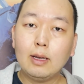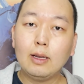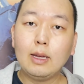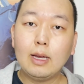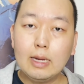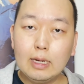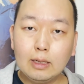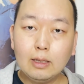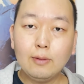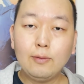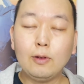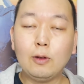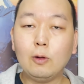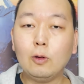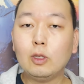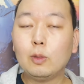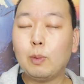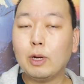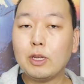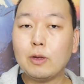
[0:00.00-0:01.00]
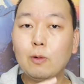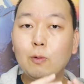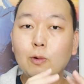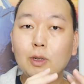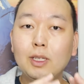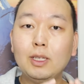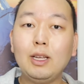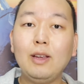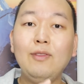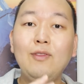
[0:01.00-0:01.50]
interviews, but you
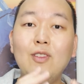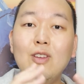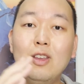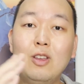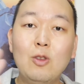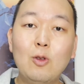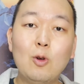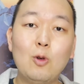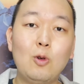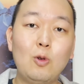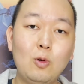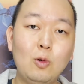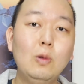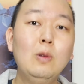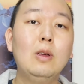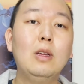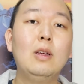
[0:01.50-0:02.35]
received no